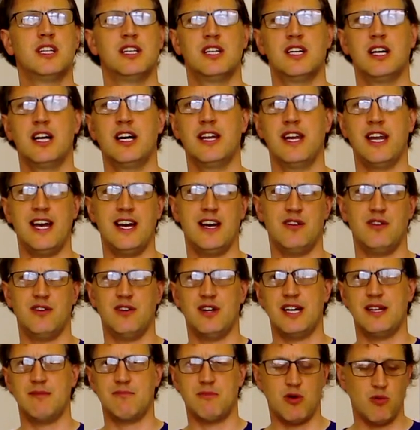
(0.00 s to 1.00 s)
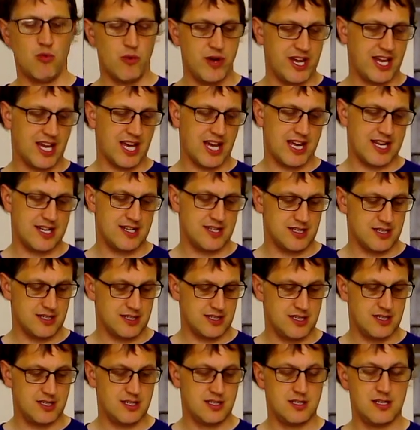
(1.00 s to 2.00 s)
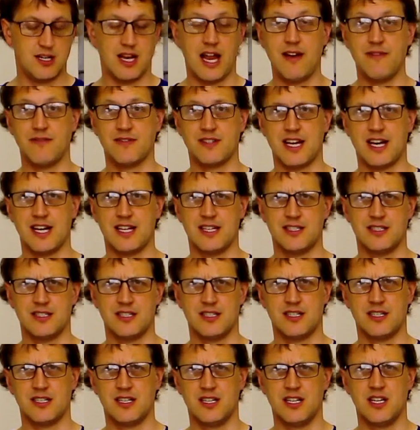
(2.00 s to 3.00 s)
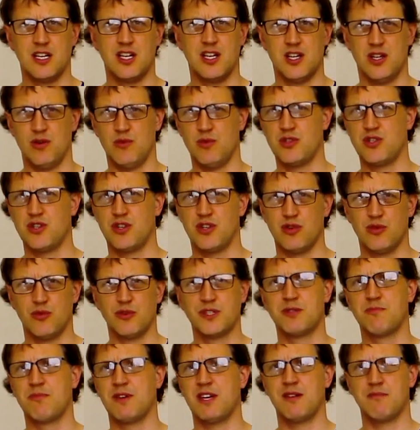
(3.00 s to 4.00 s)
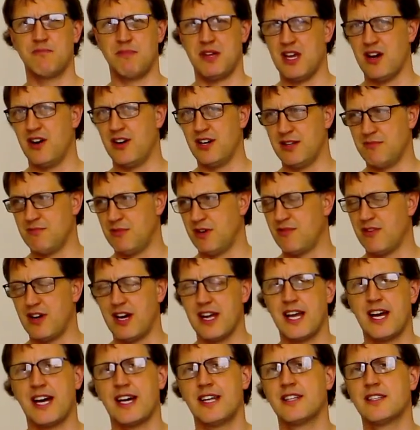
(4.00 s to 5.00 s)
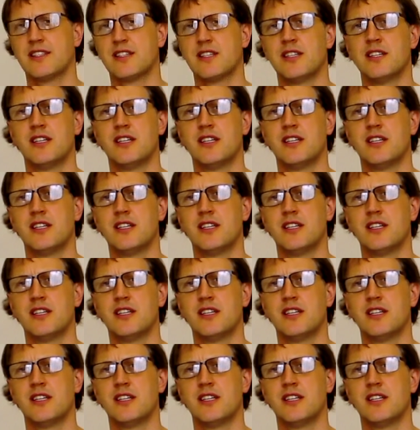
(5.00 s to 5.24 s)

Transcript: and now I had my weak hand, left hand, which had always been behind my right hand.